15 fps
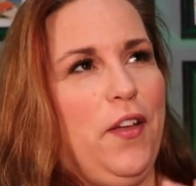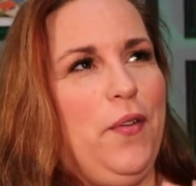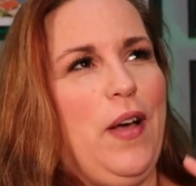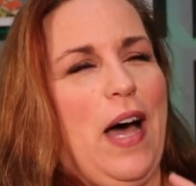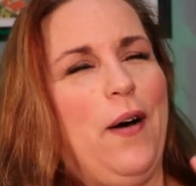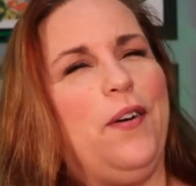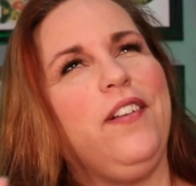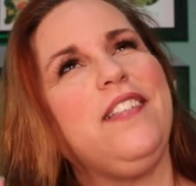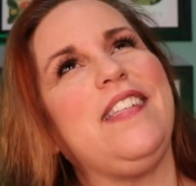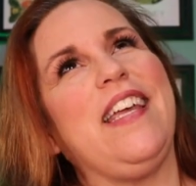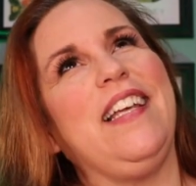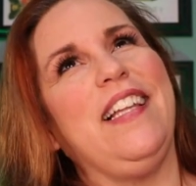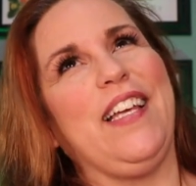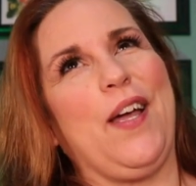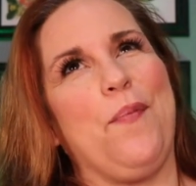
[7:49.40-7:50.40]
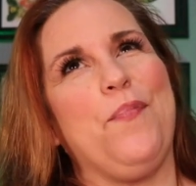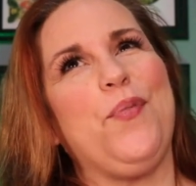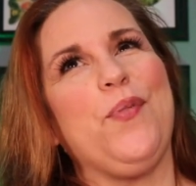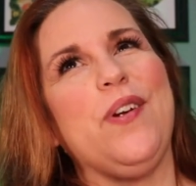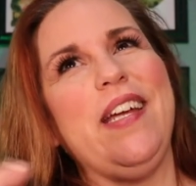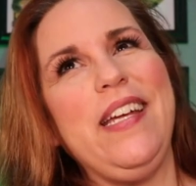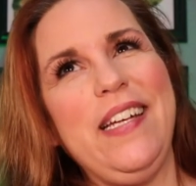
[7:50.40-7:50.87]
I'll say like a
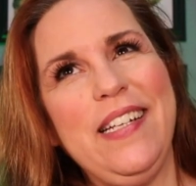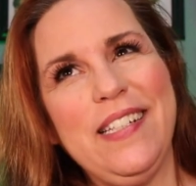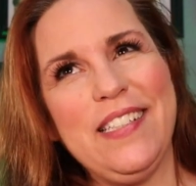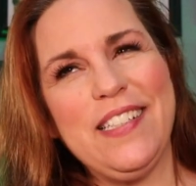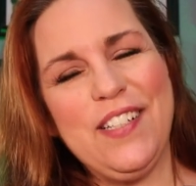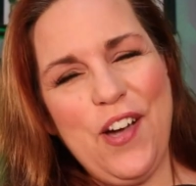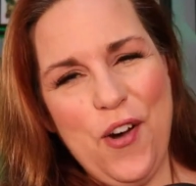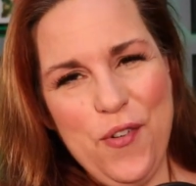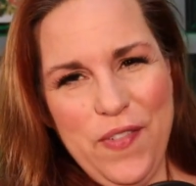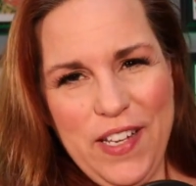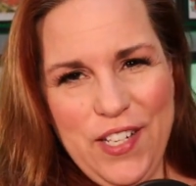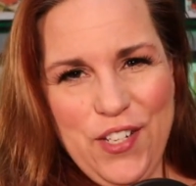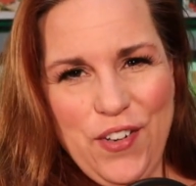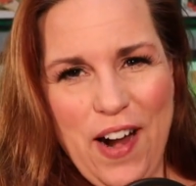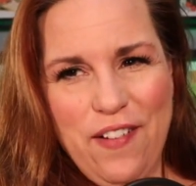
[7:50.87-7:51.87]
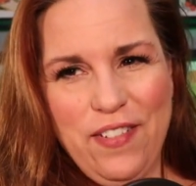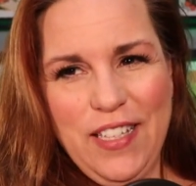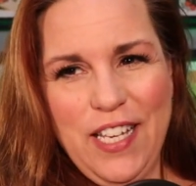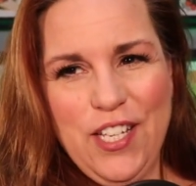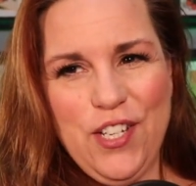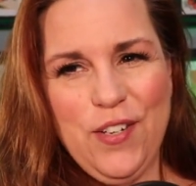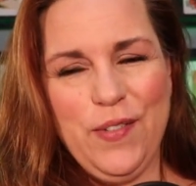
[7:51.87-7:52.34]
pre-COVID travel
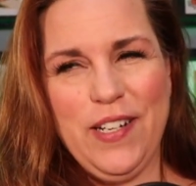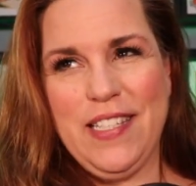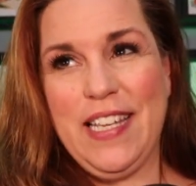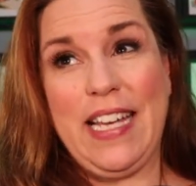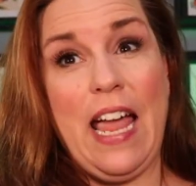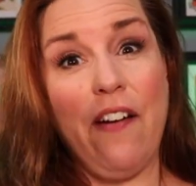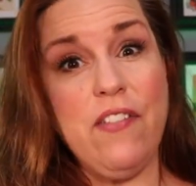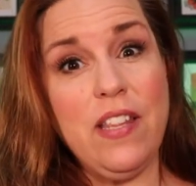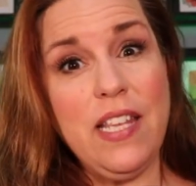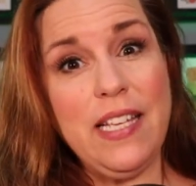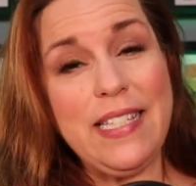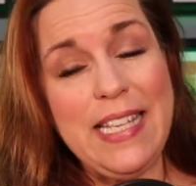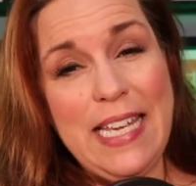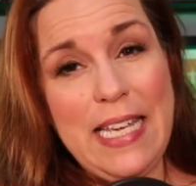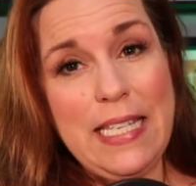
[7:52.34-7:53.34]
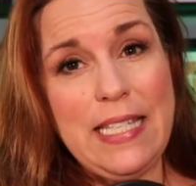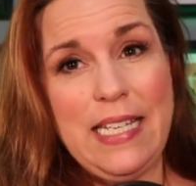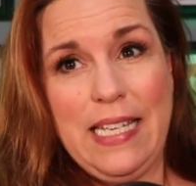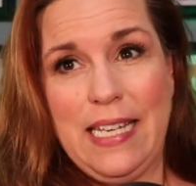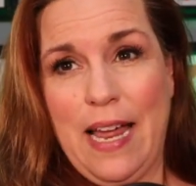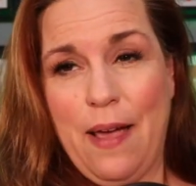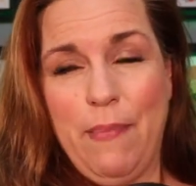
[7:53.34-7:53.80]
agent where it's like everything's
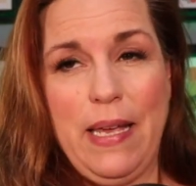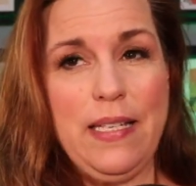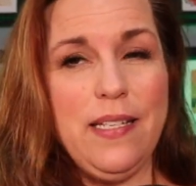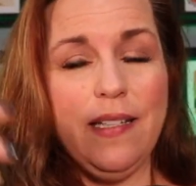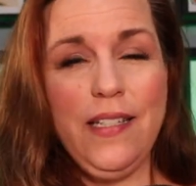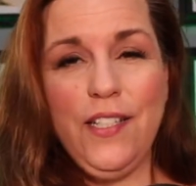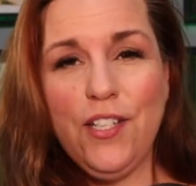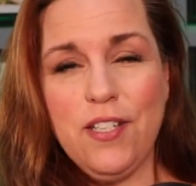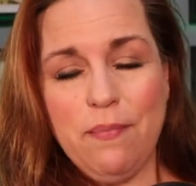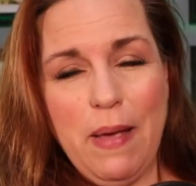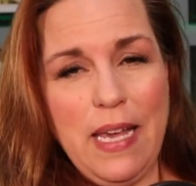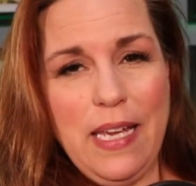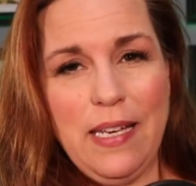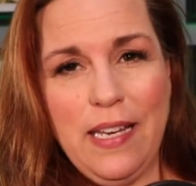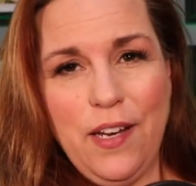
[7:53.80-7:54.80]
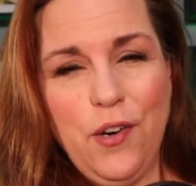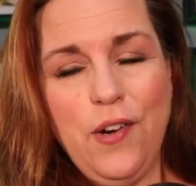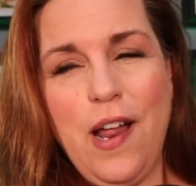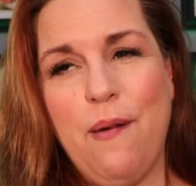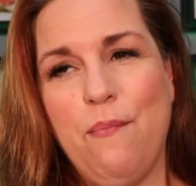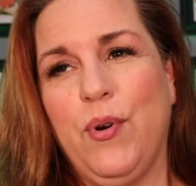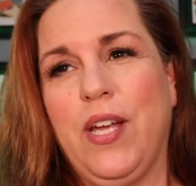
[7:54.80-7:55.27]
easy and I'm basically just making
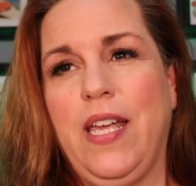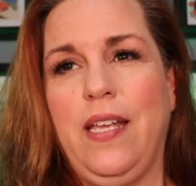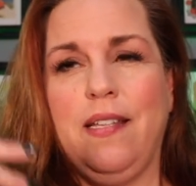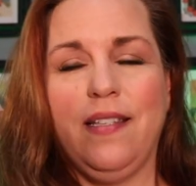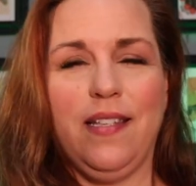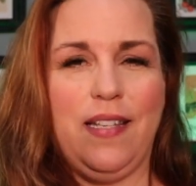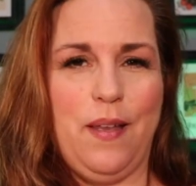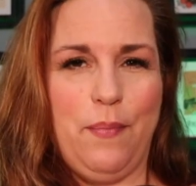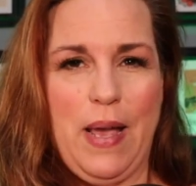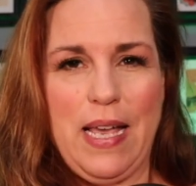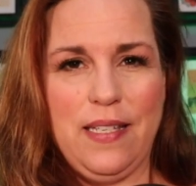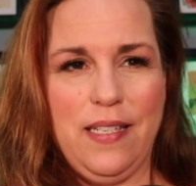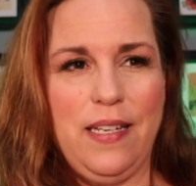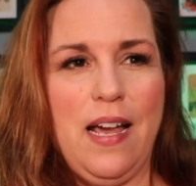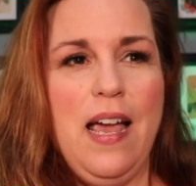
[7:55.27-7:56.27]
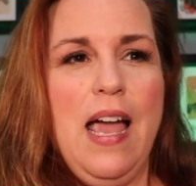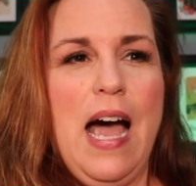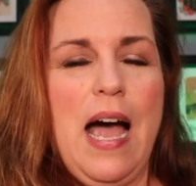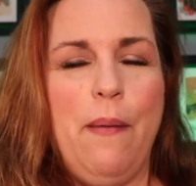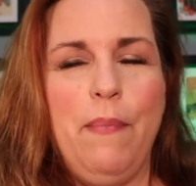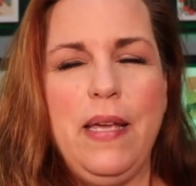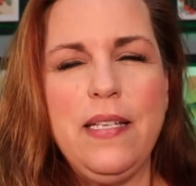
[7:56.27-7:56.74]
internet bookings and then passing,
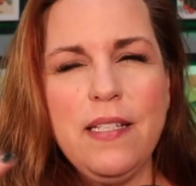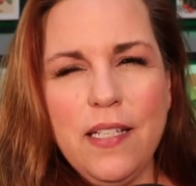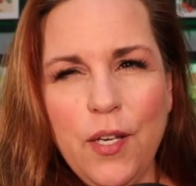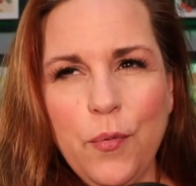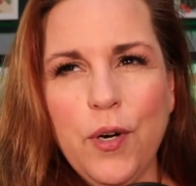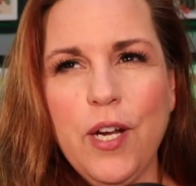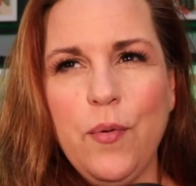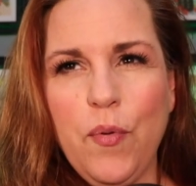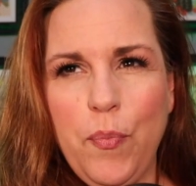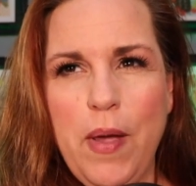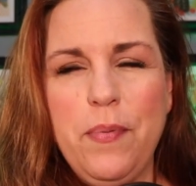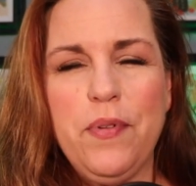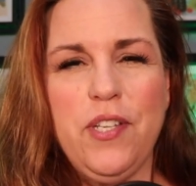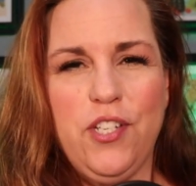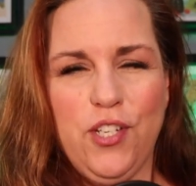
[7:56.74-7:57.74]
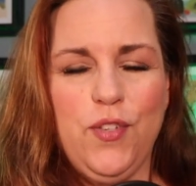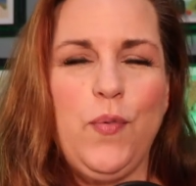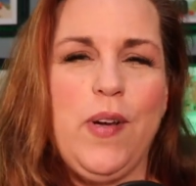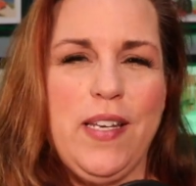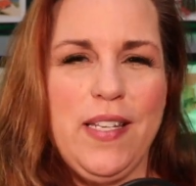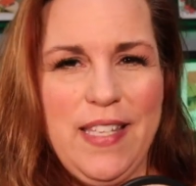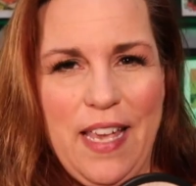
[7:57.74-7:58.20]
I'm basically working with people that just
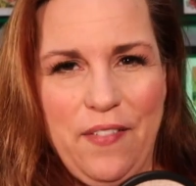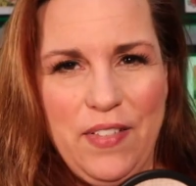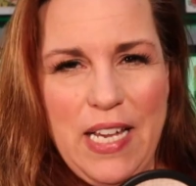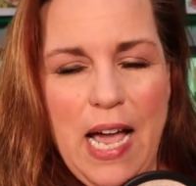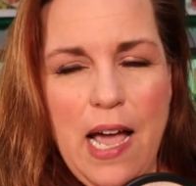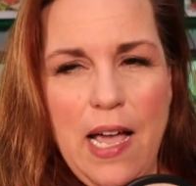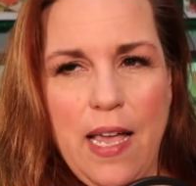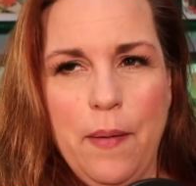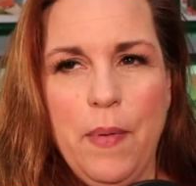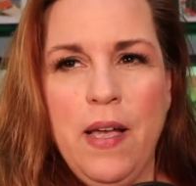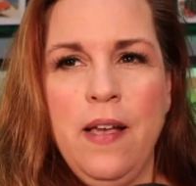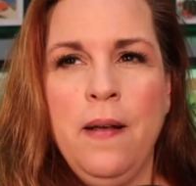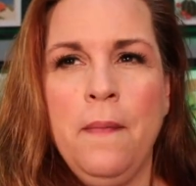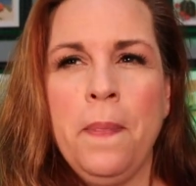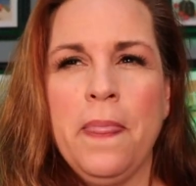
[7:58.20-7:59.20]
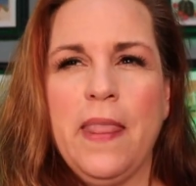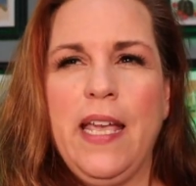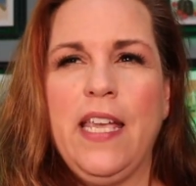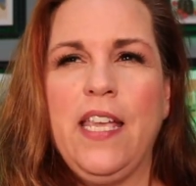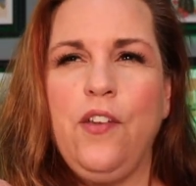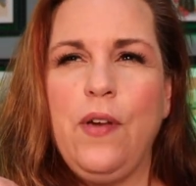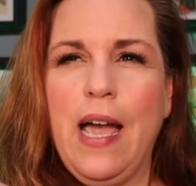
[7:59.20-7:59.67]
want to save time.
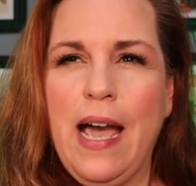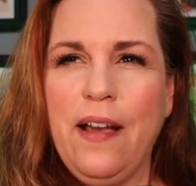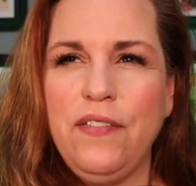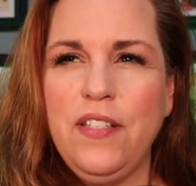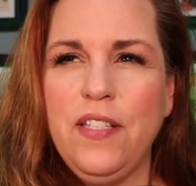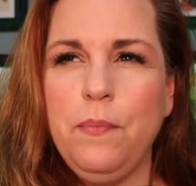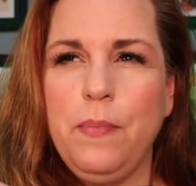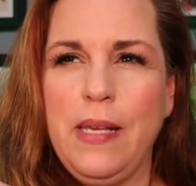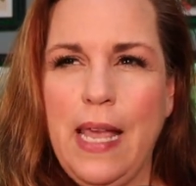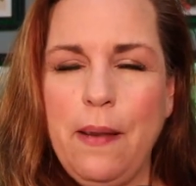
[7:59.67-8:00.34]
Like, you have to be